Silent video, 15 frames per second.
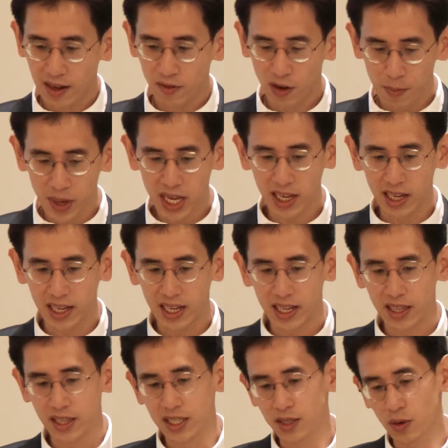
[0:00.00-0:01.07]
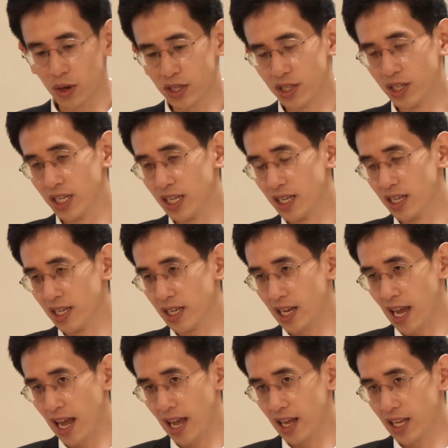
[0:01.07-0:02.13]
for me, this question
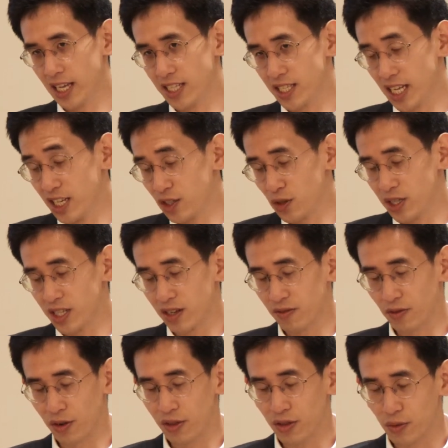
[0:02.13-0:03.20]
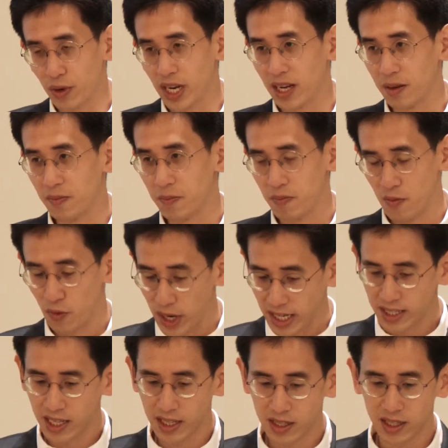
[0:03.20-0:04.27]
is interesting for three
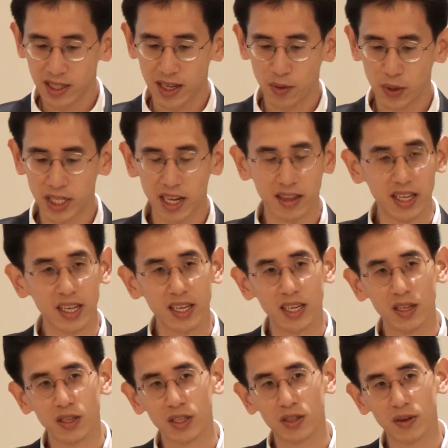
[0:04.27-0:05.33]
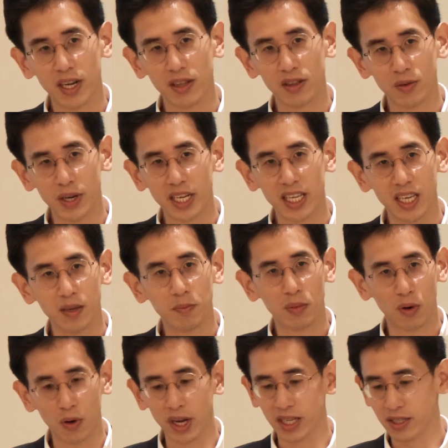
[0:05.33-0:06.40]
reasons, which I think illustrate three key
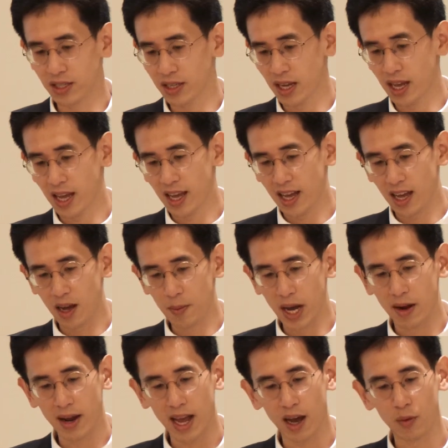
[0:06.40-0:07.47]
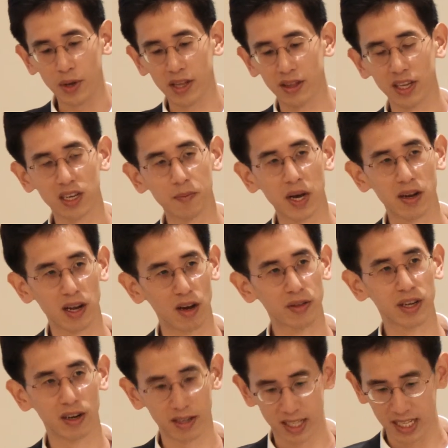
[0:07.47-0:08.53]
points about how we think about
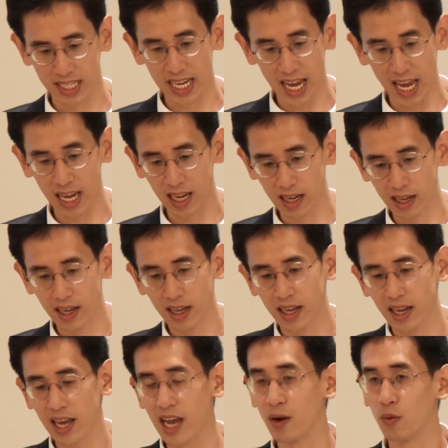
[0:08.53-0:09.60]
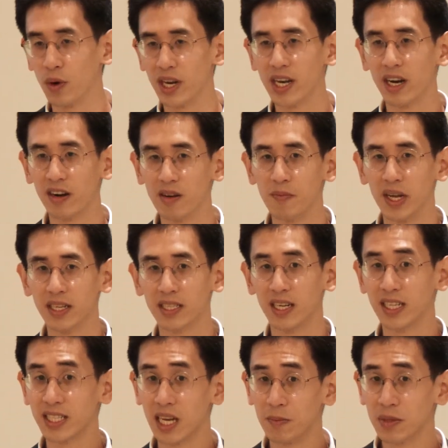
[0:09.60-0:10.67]
healthcare today and what narrative medicine
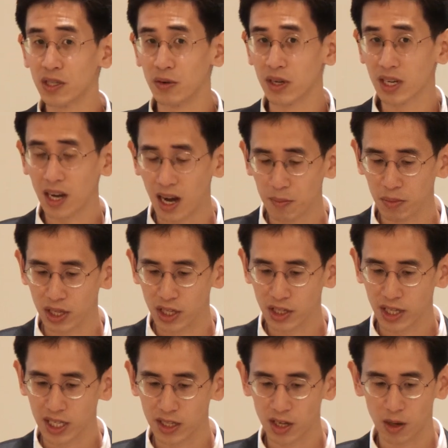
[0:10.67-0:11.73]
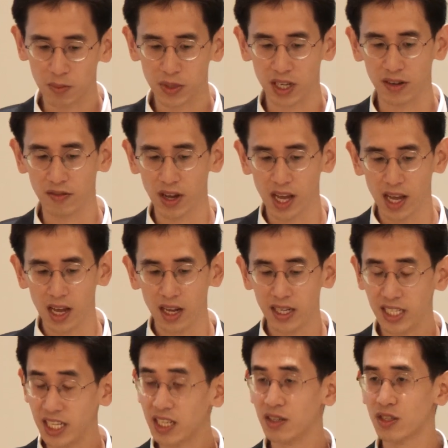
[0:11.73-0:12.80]
attempts to accomplish in terms of
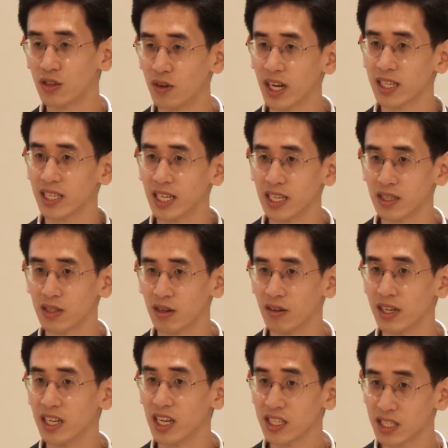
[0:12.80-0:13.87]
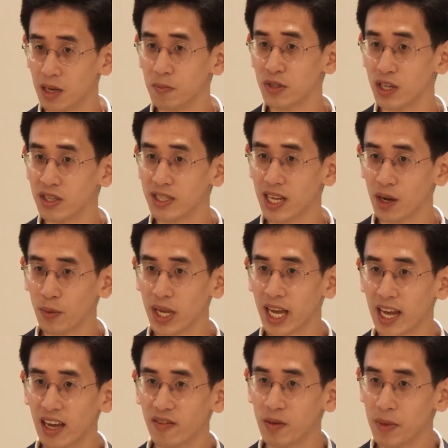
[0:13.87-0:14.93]
deconstructing certain assumptions that we
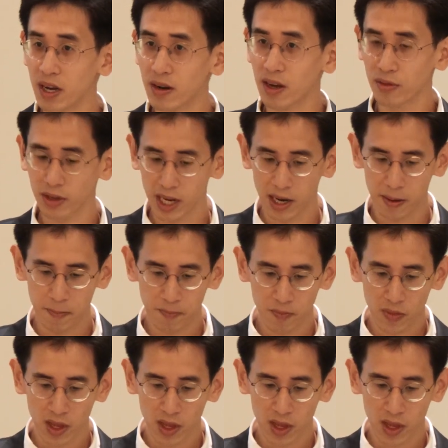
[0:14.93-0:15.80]
have about healthcare